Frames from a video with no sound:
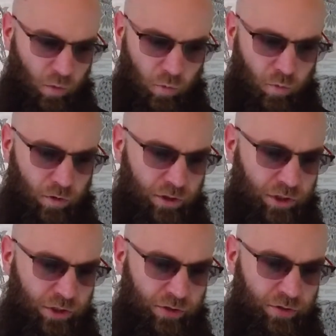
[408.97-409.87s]
Would
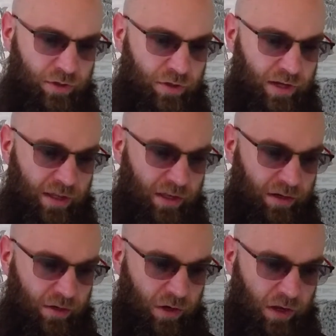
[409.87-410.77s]
you
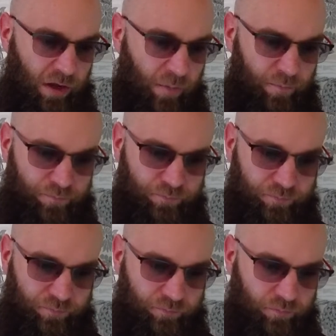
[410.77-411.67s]
then
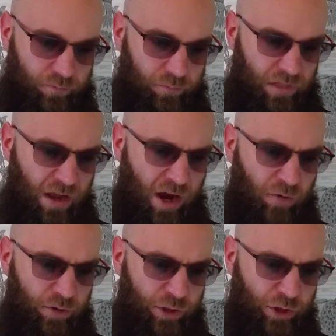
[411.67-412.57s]
how
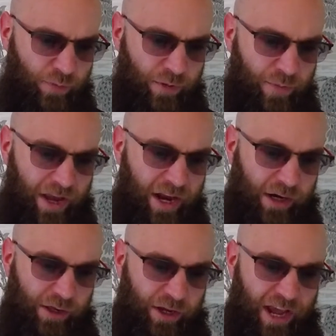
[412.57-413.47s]
would you
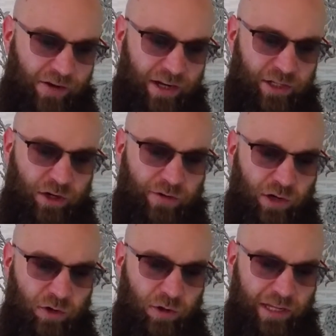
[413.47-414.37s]
prepare the character of a
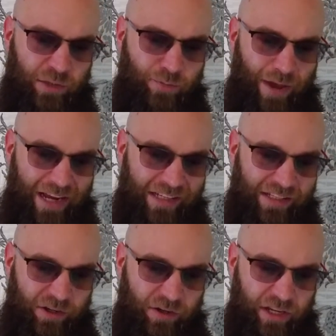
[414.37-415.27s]
role that's
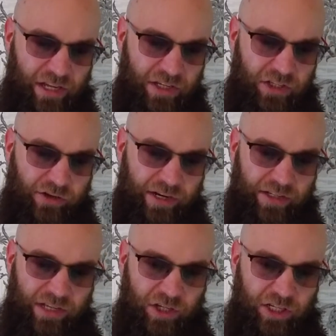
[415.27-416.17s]
based on history,
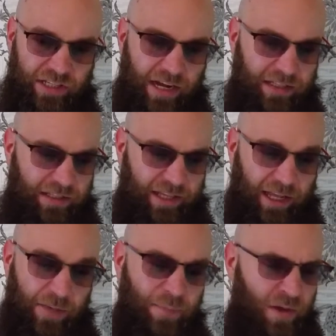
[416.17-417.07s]
such as
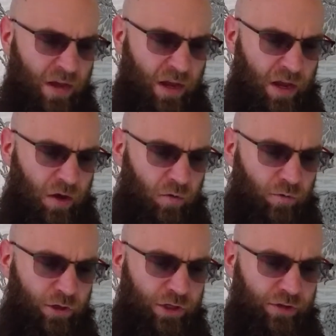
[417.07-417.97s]
Attila?
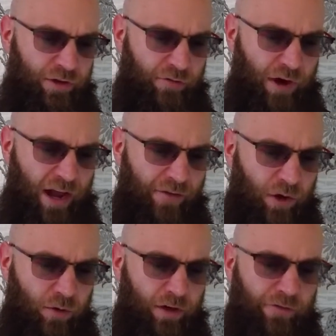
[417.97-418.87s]
Would you derive
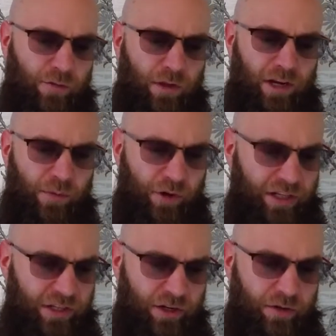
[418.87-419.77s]
only from the
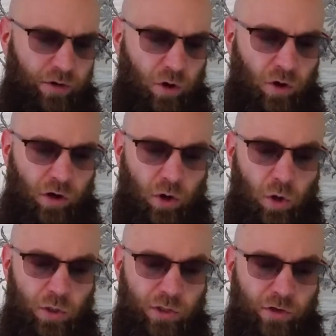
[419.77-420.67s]
libretto or
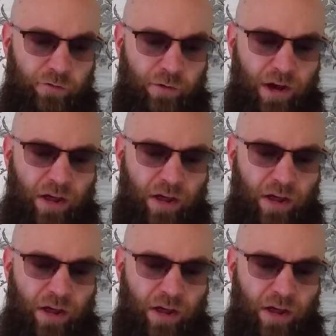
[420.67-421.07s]
also from